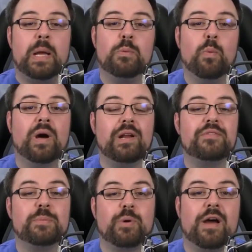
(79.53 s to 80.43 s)
and one
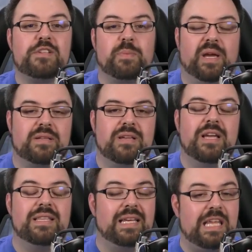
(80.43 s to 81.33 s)
of the prospects
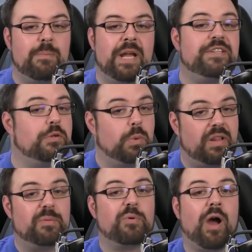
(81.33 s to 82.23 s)
that he mentioned, one
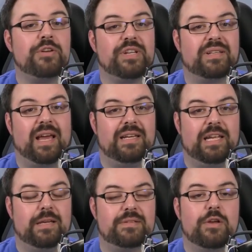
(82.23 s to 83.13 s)
of the project
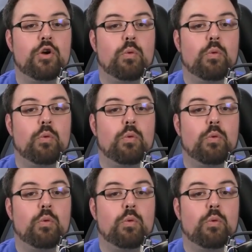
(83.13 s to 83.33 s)
ideas,